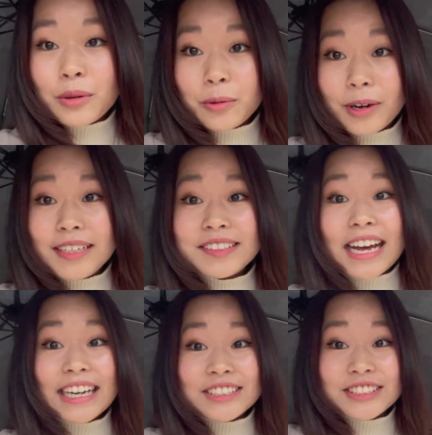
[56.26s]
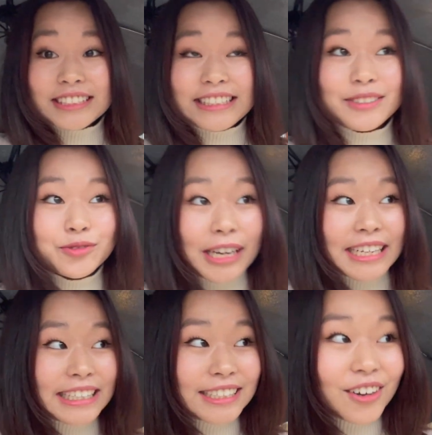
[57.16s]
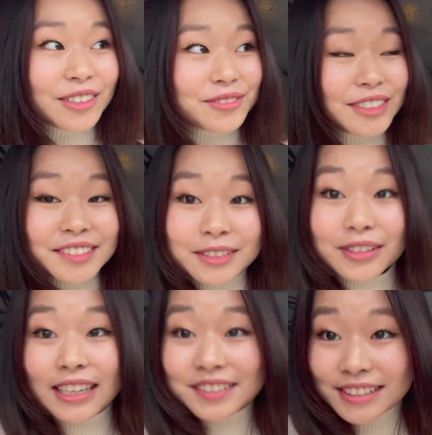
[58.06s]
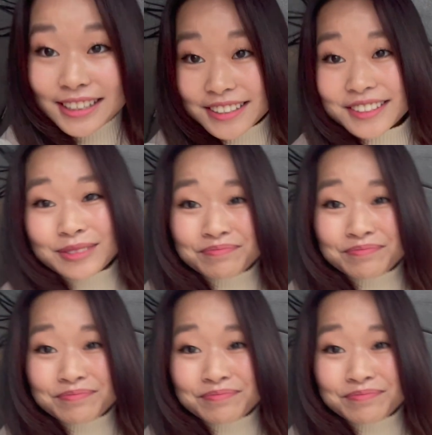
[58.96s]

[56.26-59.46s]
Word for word: Why is it actually raining on the first day of classes?